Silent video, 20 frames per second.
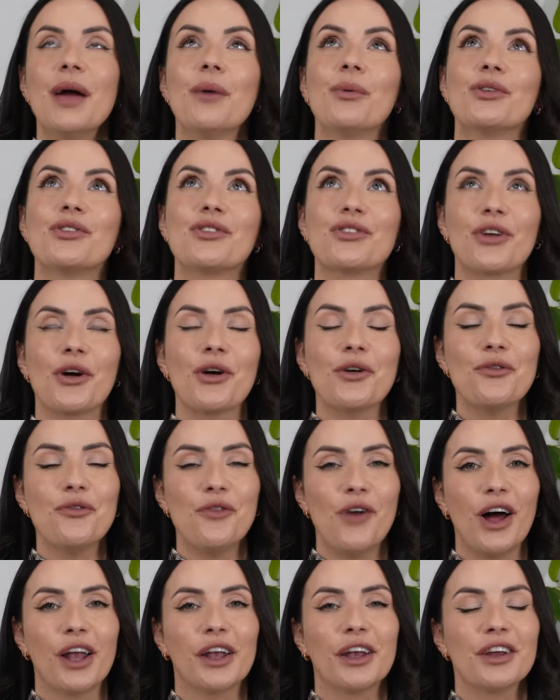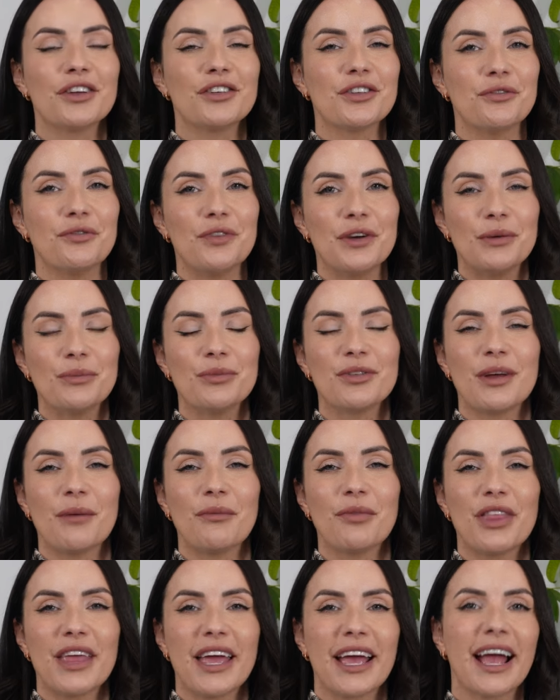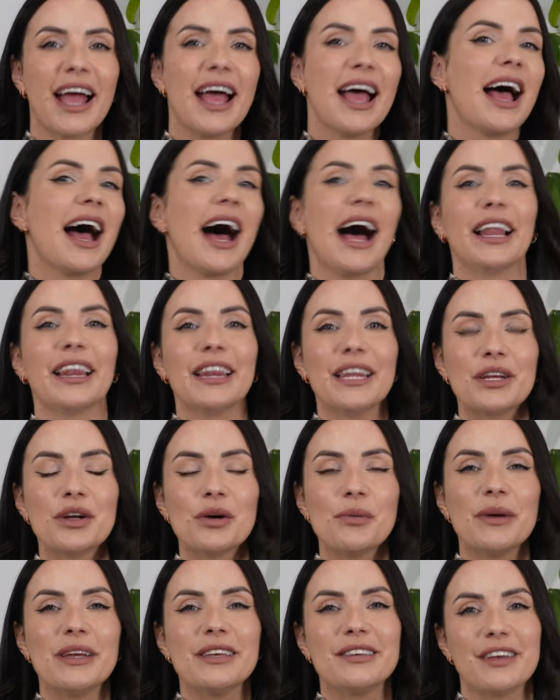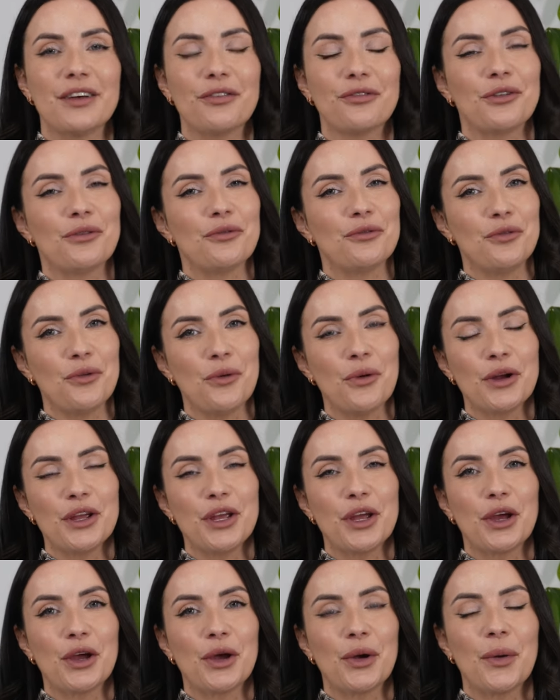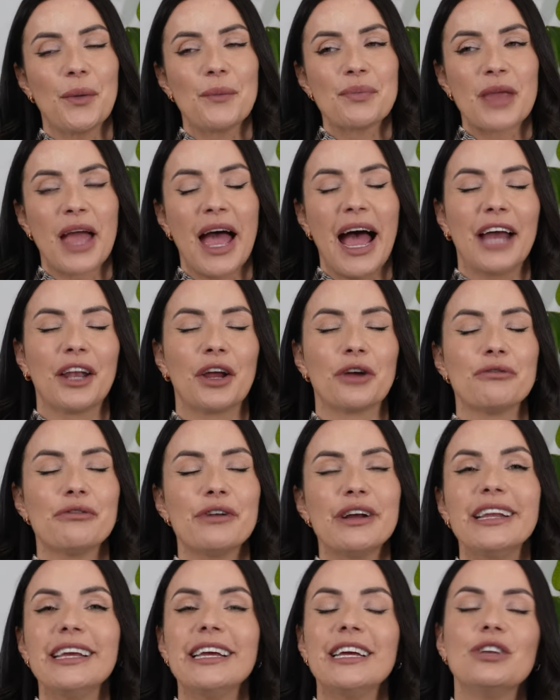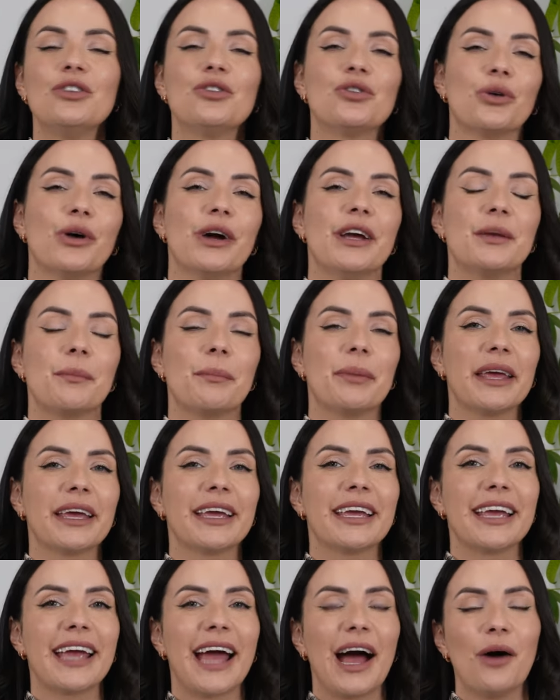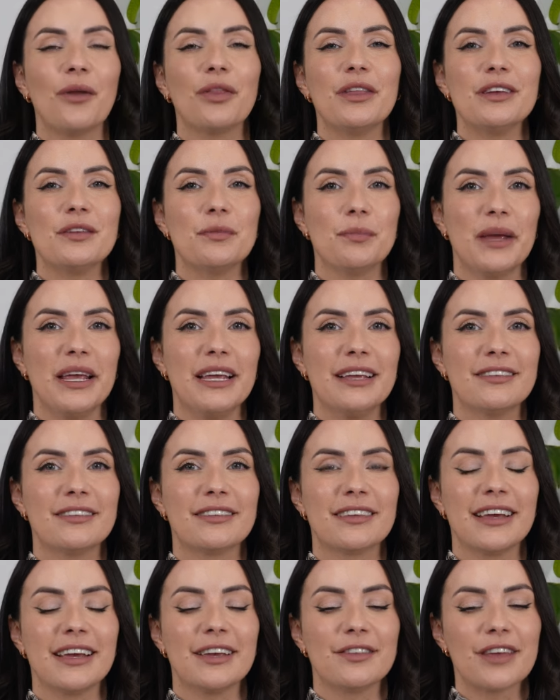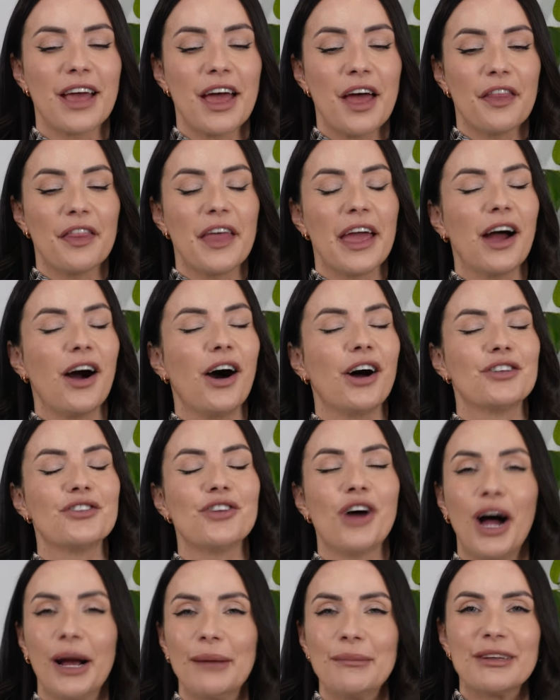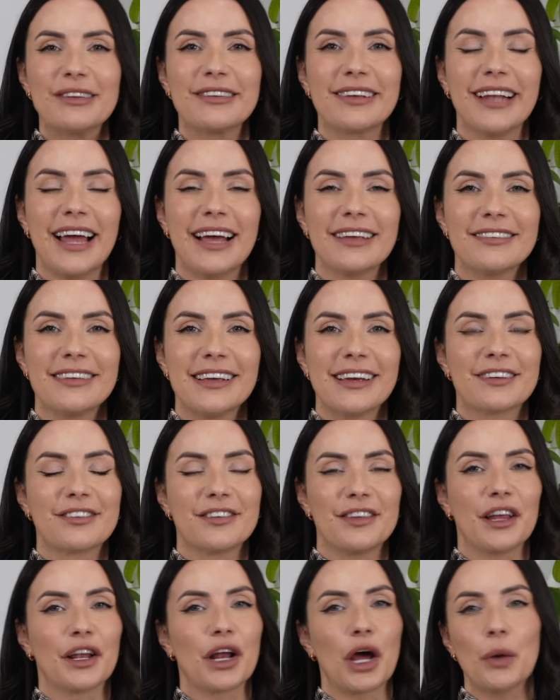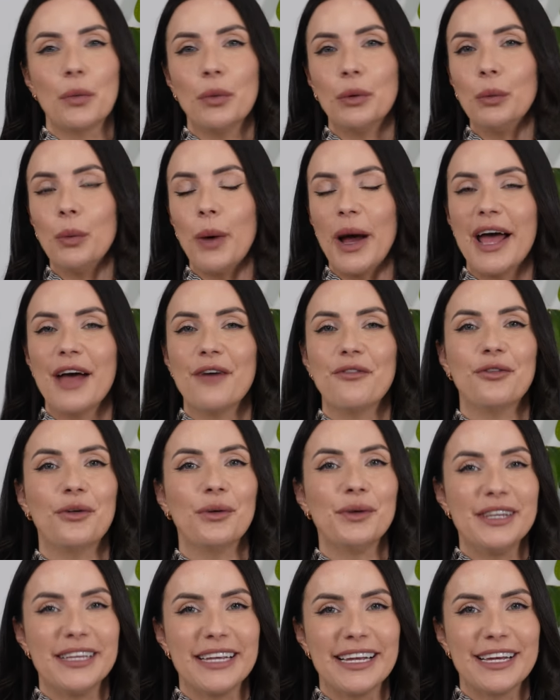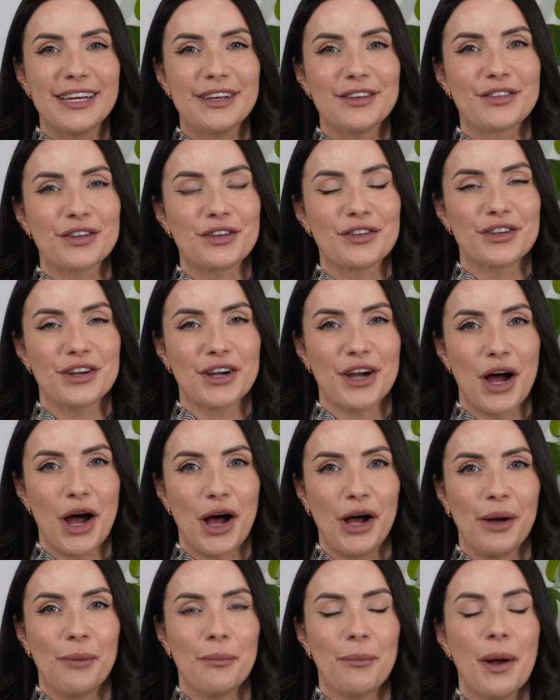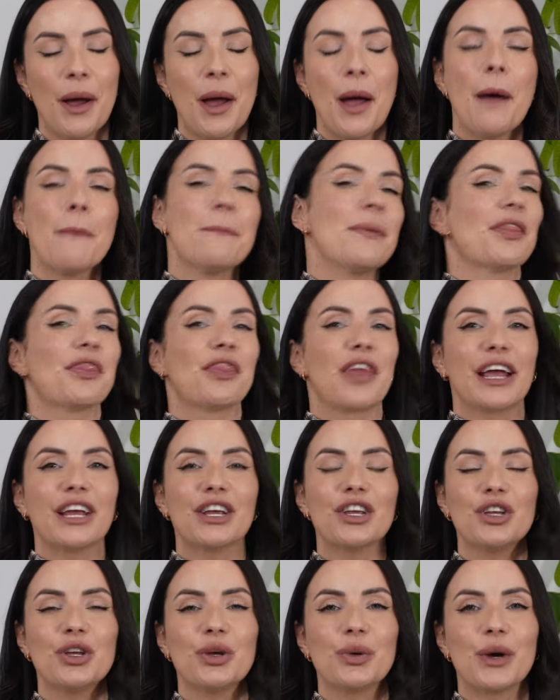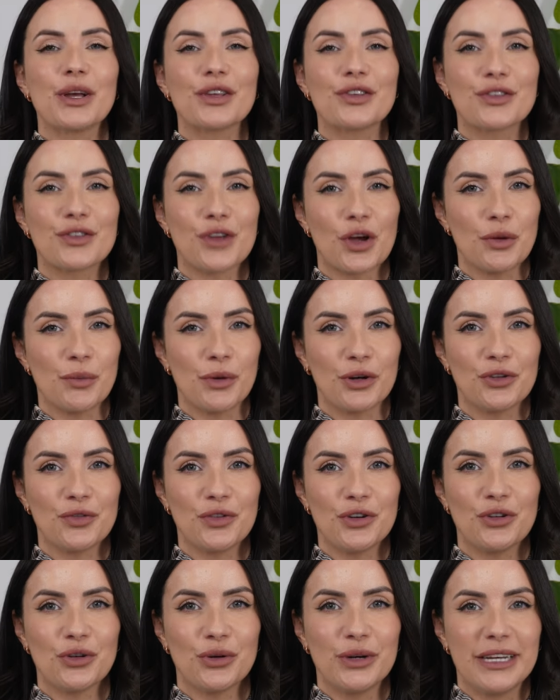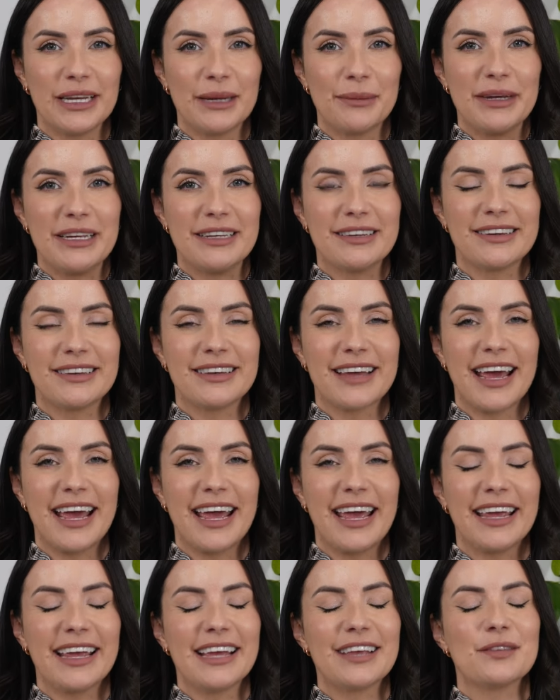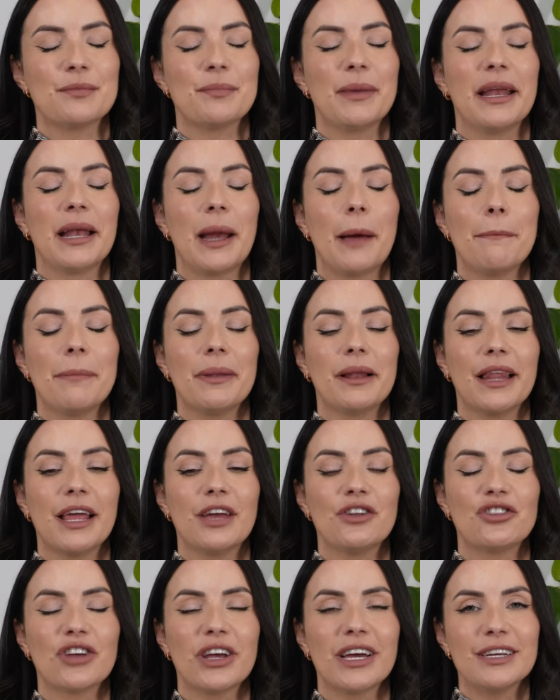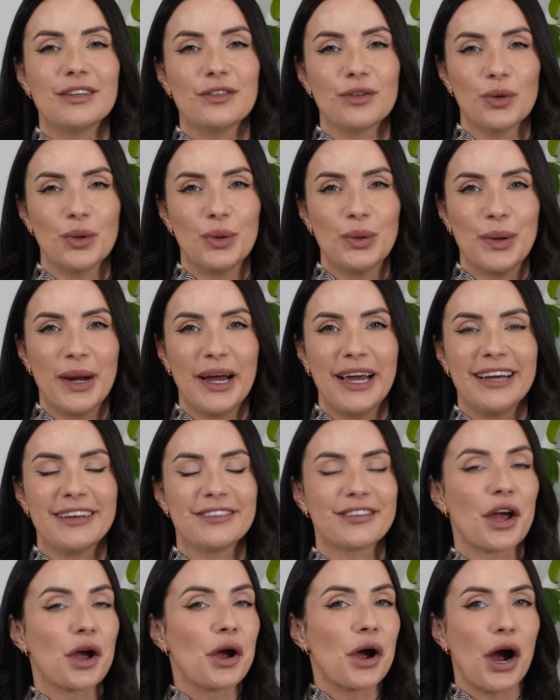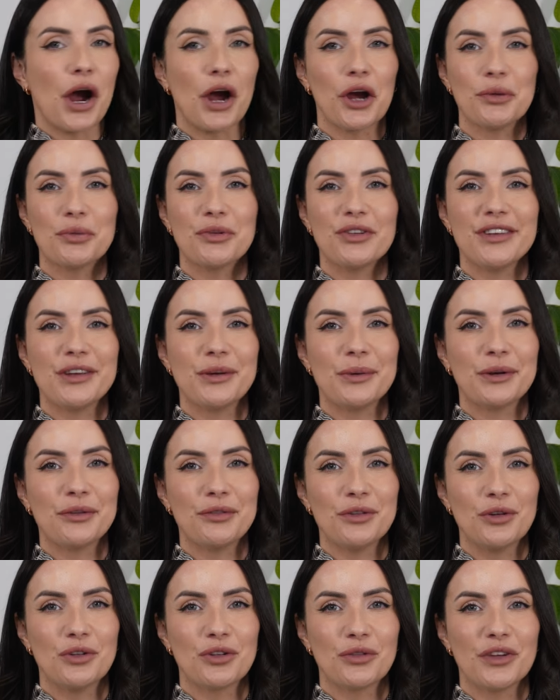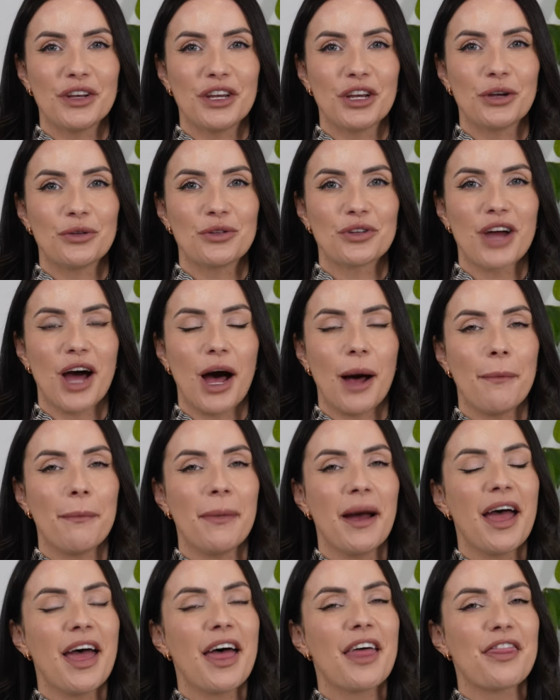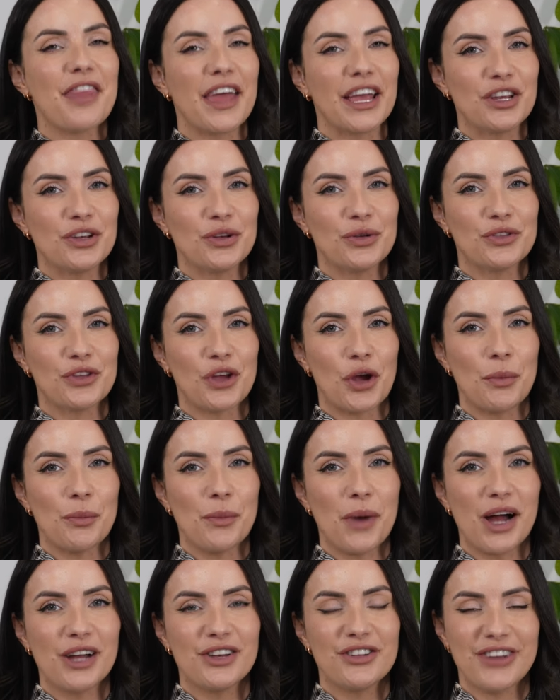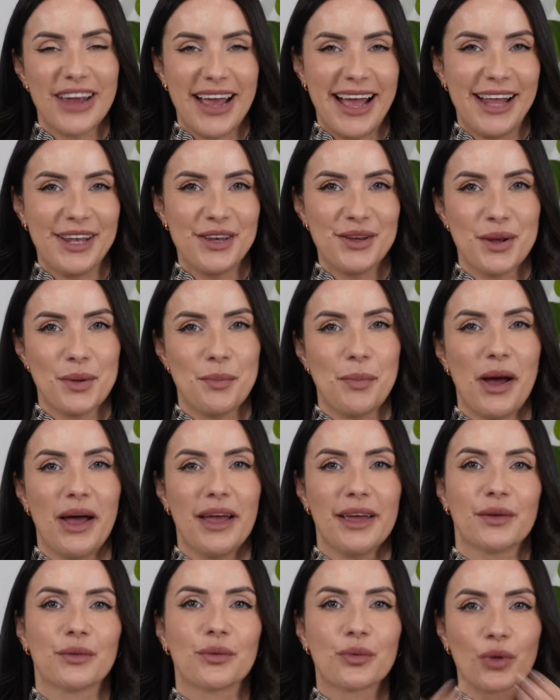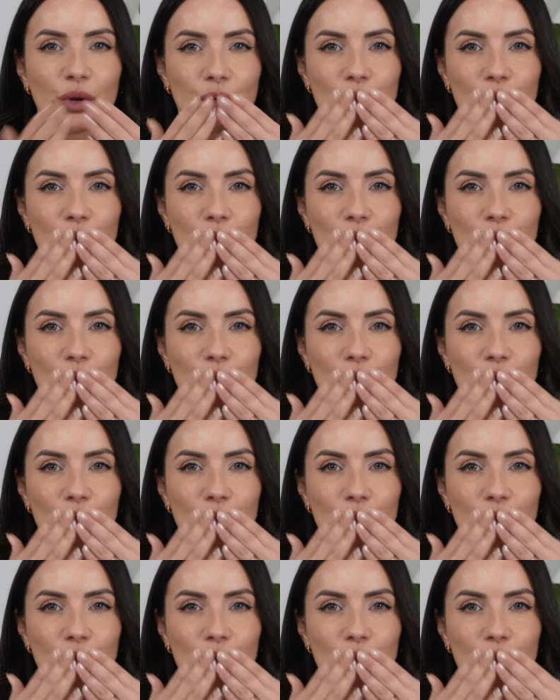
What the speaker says: It was so fun to film something a little bit different for you, and I really enjoyed picking out these pieces. They are timeless classics that I will wear for years to come. But thank you so much for joining me today. It's been a pleasure as always. I hope to see you in a future video to come. Thank you so much, and goodbye.